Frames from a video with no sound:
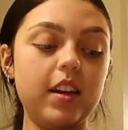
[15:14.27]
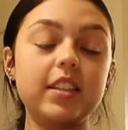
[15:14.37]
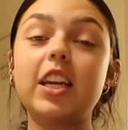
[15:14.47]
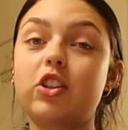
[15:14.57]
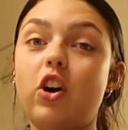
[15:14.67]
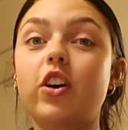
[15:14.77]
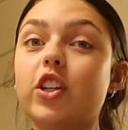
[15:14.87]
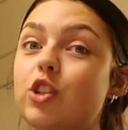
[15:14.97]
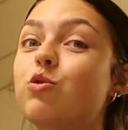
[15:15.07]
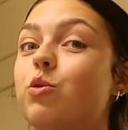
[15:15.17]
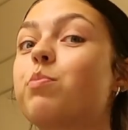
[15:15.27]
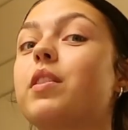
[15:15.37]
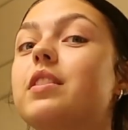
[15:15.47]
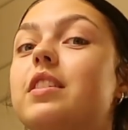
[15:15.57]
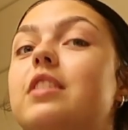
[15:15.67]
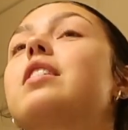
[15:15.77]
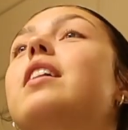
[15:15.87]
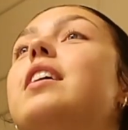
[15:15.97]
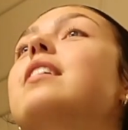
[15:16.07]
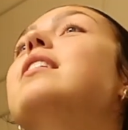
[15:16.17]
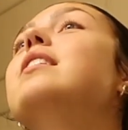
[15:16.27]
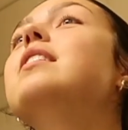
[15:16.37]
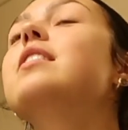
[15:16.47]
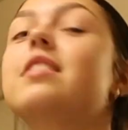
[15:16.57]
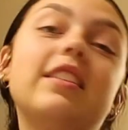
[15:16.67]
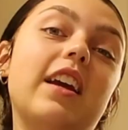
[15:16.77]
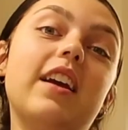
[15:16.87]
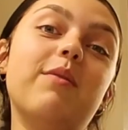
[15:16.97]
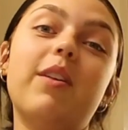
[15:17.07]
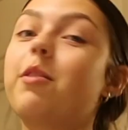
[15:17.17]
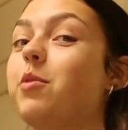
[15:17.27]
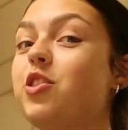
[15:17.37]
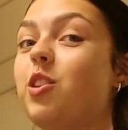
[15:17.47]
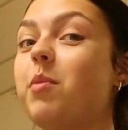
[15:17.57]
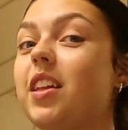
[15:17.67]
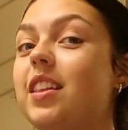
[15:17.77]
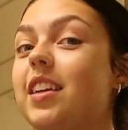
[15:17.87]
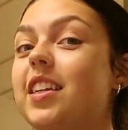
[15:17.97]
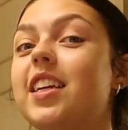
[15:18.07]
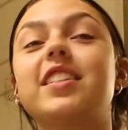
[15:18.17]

TikTok and YouTube presence to like say what I'm legitimately thinking.